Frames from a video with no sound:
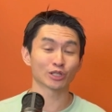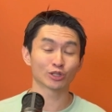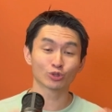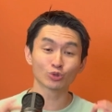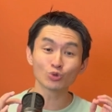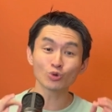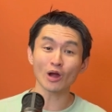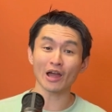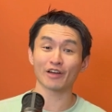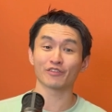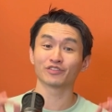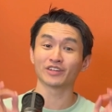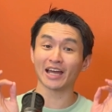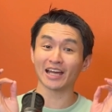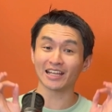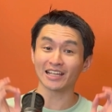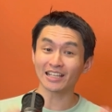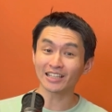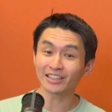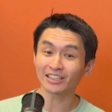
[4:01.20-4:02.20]
we do have
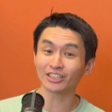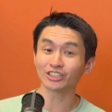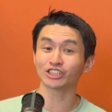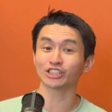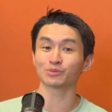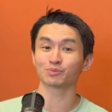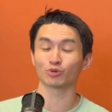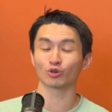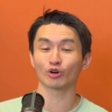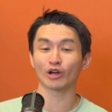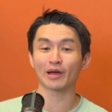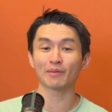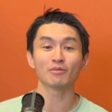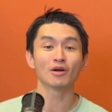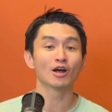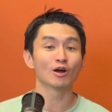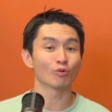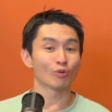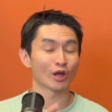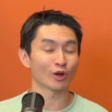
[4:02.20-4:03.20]
that internship program
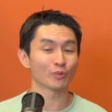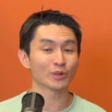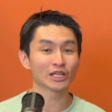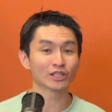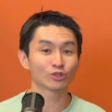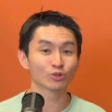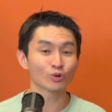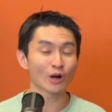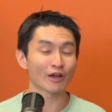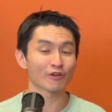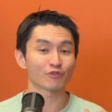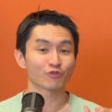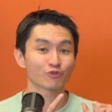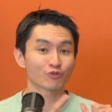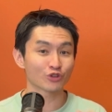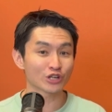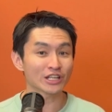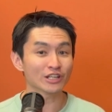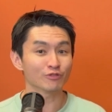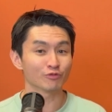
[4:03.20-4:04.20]
where we do have
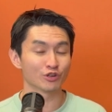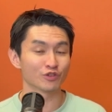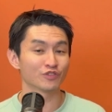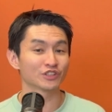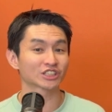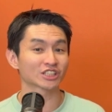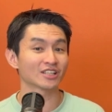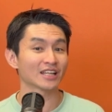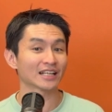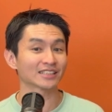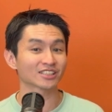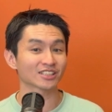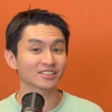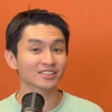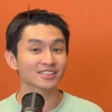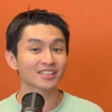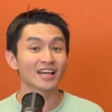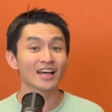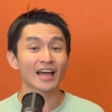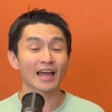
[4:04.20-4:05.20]
free revision
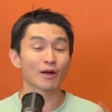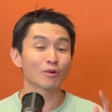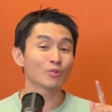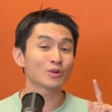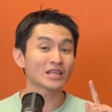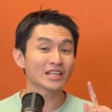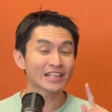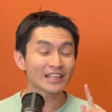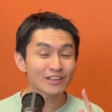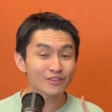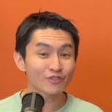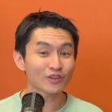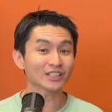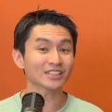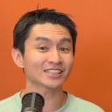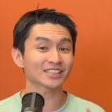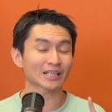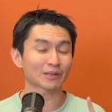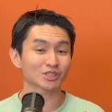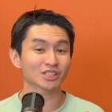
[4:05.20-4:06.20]
lessons, and we even
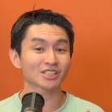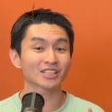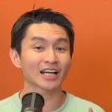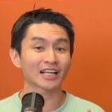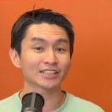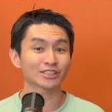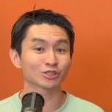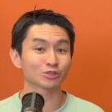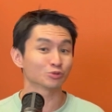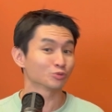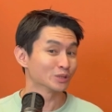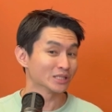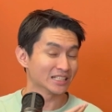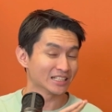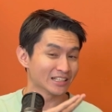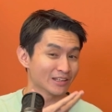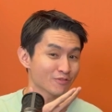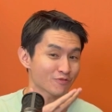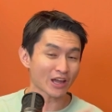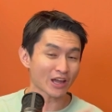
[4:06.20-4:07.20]
subsidize you.
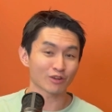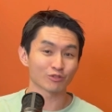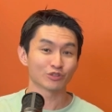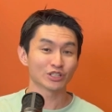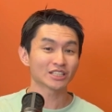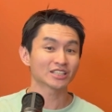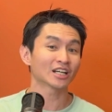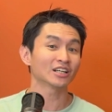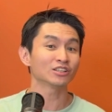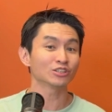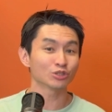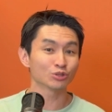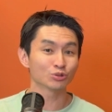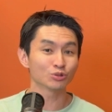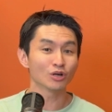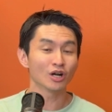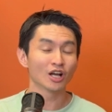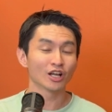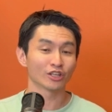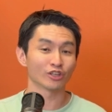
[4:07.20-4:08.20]
We, in fact, return
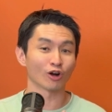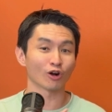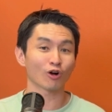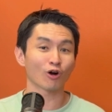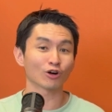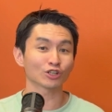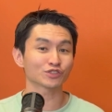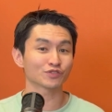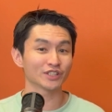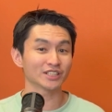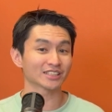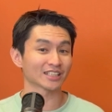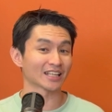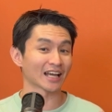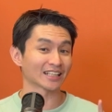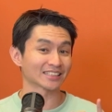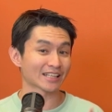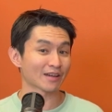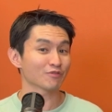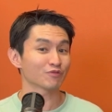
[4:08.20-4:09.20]
you your course fees and
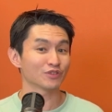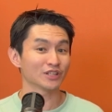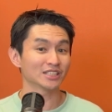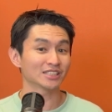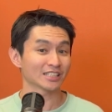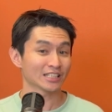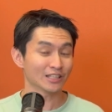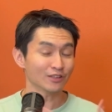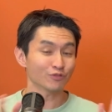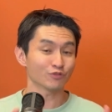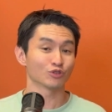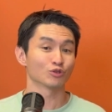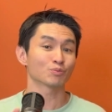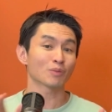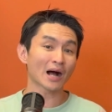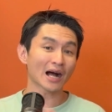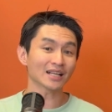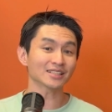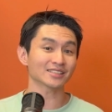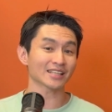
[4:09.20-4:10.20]
exam fees if you
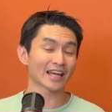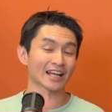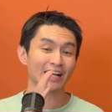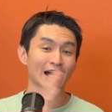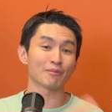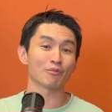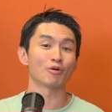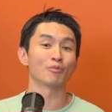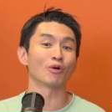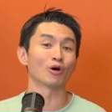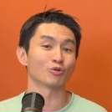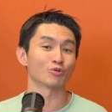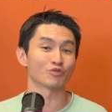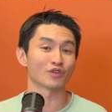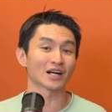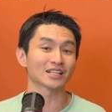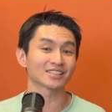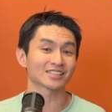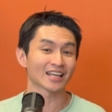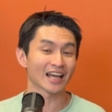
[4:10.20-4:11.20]
pass and come on board with
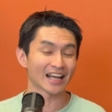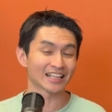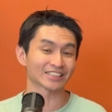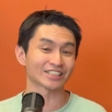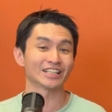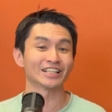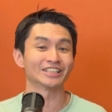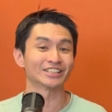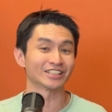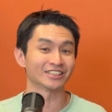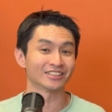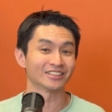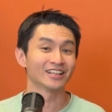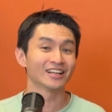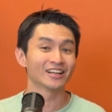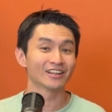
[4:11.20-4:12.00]
us as an agent,